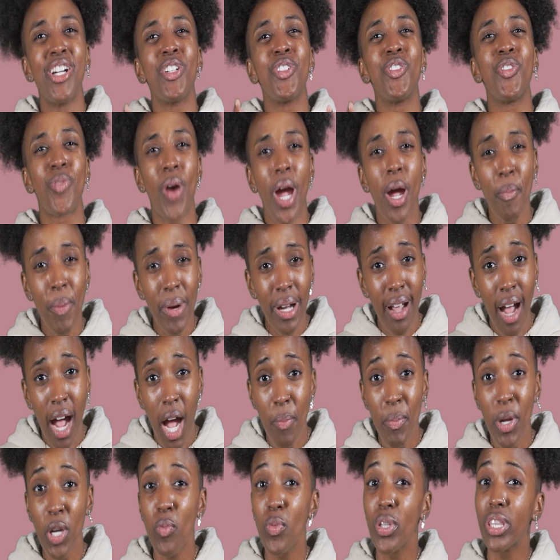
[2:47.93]
Drop a
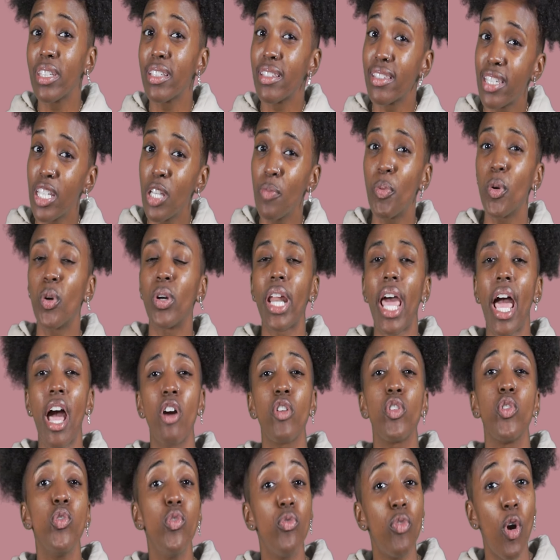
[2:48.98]
comment with a tip on
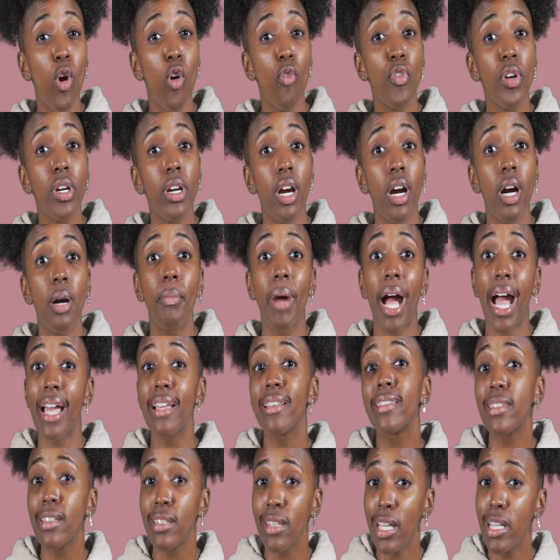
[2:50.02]
how you've overcome
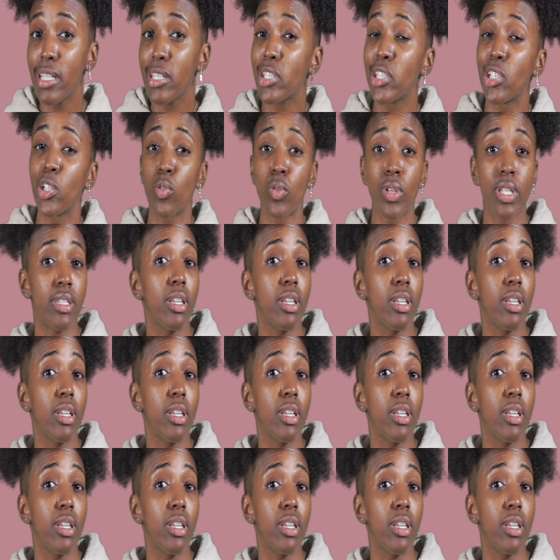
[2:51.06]
isolation or